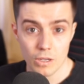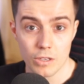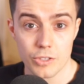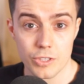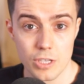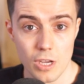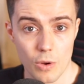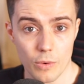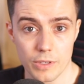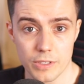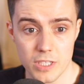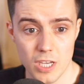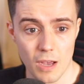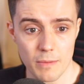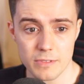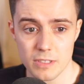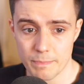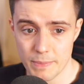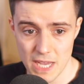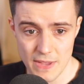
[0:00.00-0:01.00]
So in
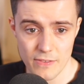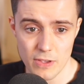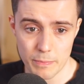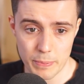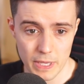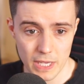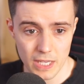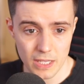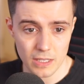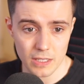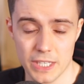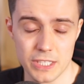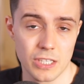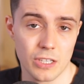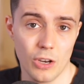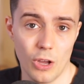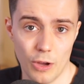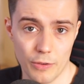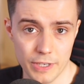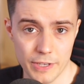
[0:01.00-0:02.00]
terms of PvP, there's a
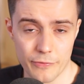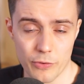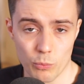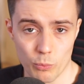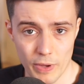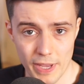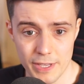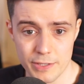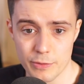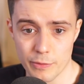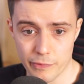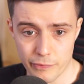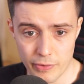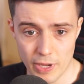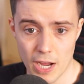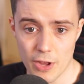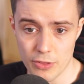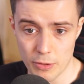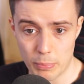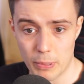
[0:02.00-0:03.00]
lot of different ways to
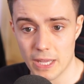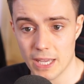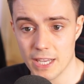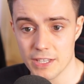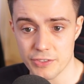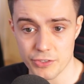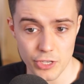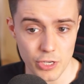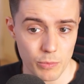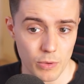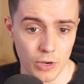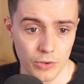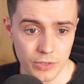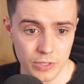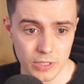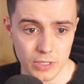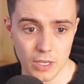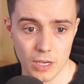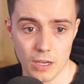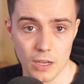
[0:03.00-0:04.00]
fight other players in New
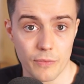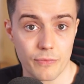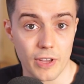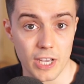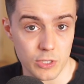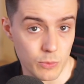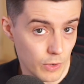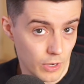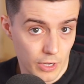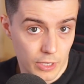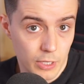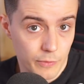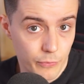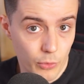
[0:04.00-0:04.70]
World, if that's what you're looking